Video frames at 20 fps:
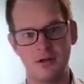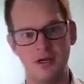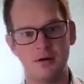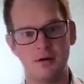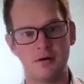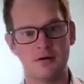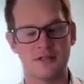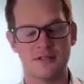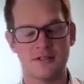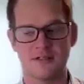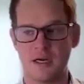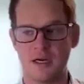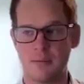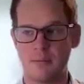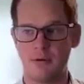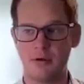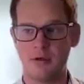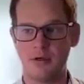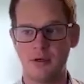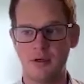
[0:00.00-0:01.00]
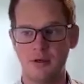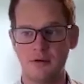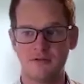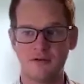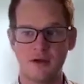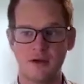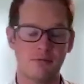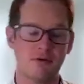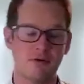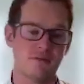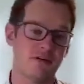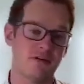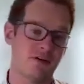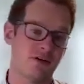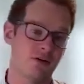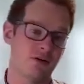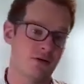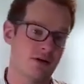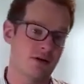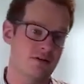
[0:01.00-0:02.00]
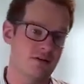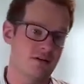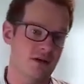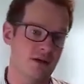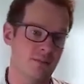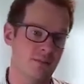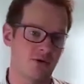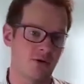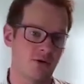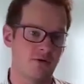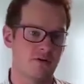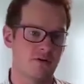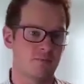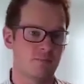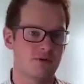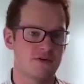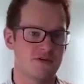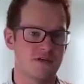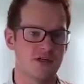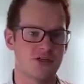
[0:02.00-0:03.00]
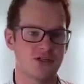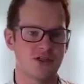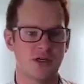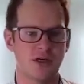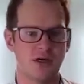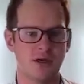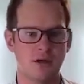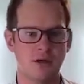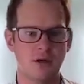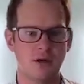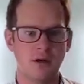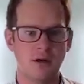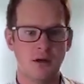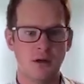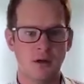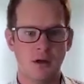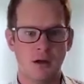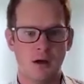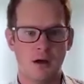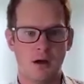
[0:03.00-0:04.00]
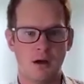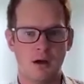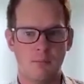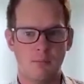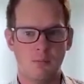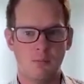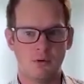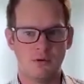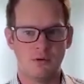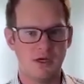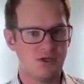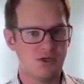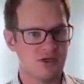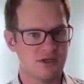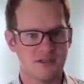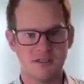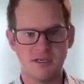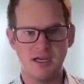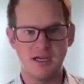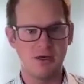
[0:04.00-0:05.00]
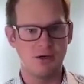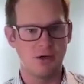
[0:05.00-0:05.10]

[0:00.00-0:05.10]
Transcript: leaders and cybersecurity teams are in this position where they just say,